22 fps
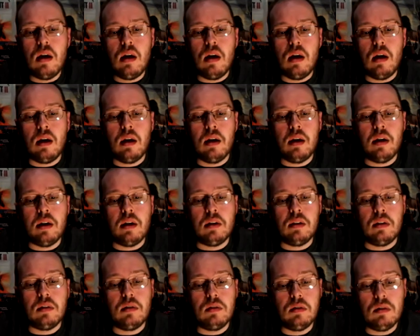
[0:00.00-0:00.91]
Uh,
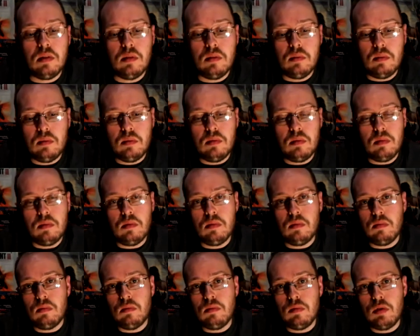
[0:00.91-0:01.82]

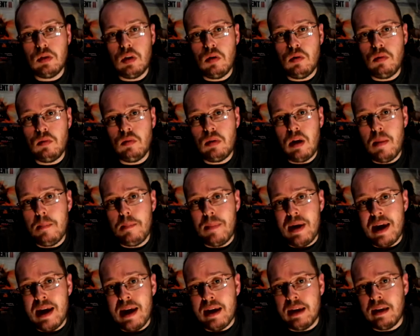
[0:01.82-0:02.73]
so not
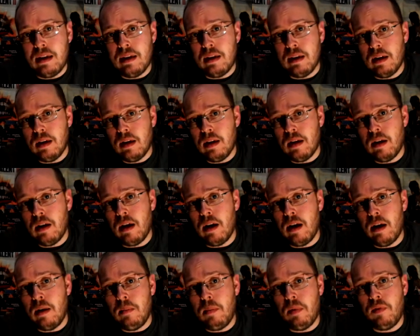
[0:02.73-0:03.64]
bad.
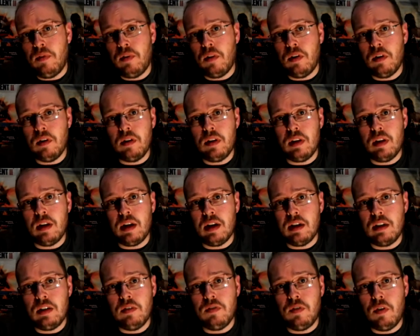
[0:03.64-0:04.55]
I prefer the
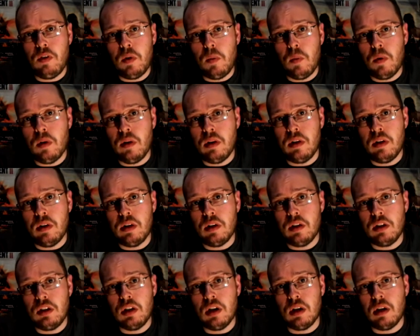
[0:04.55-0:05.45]
1941
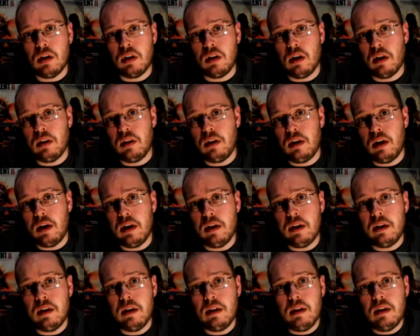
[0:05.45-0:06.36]
Jean Cocteau
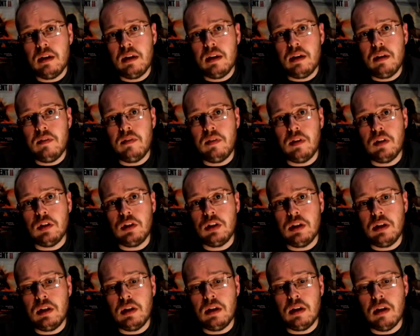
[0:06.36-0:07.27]

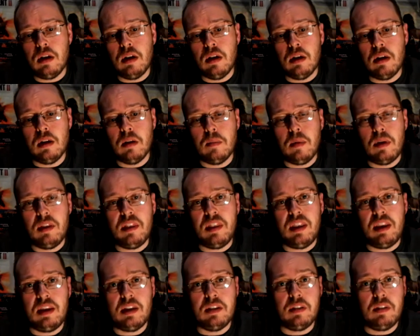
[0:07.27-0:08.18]
version. Um, I
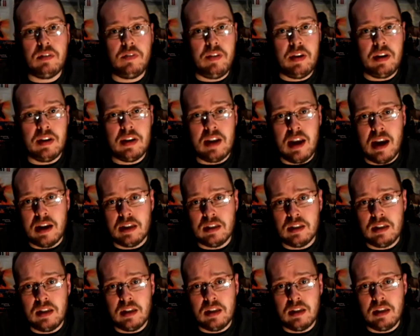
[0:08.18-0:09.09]
think it's
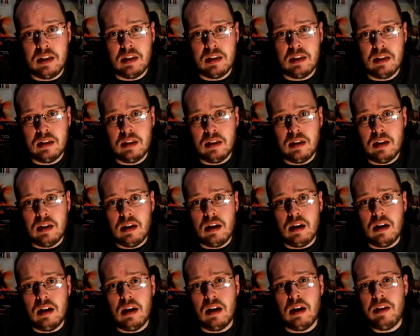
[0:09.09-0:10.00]
fantastic.
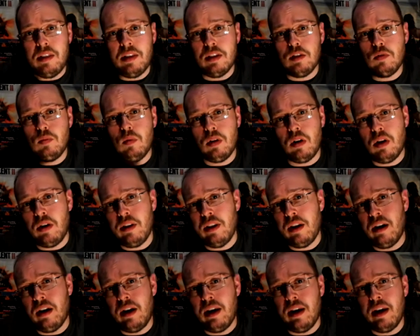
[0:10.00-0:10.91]
Uh, this one, on the
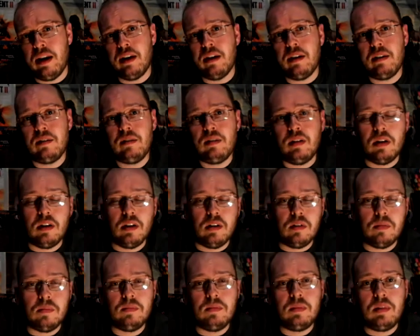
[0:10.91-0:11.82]
other hand, uh, you know,
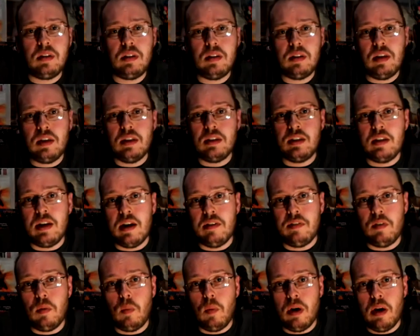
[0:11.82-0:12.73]
Disney
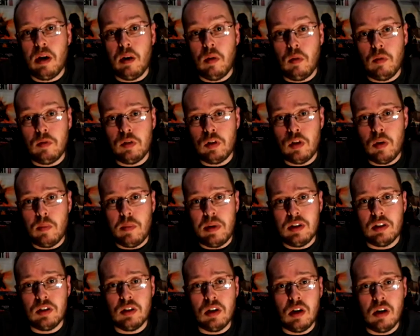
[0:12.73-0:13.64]
after a while, with so many
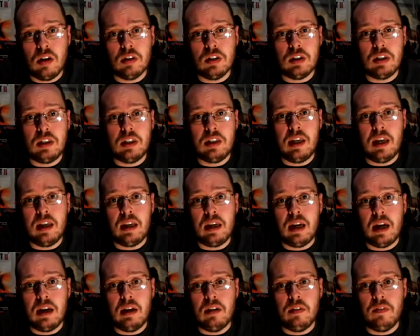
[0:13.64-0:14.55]
songs, can get
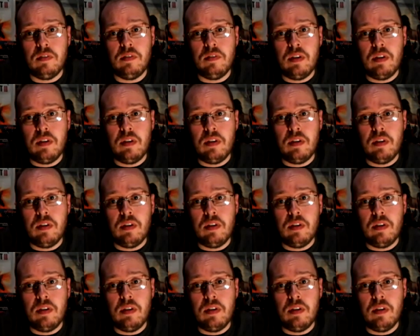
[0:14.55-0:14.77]
kind of